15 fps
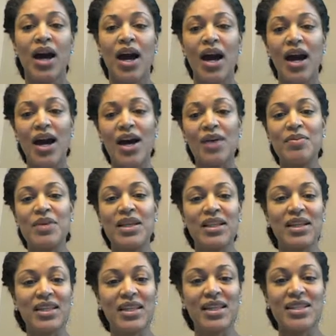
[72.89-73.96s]
And
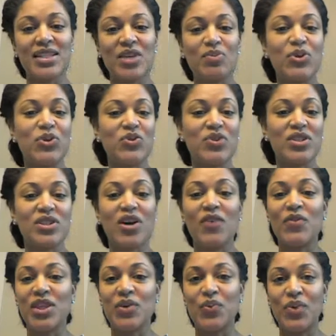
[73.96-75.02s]
like I said, most resolve
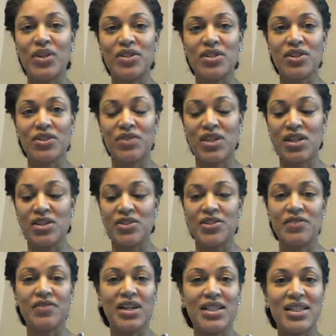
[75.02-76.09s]
within 1 to 3 years
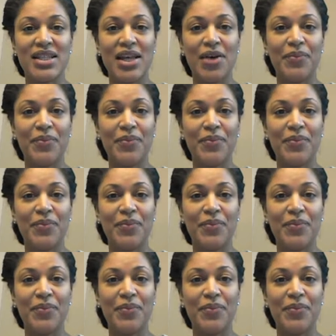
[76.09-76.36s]
of onset.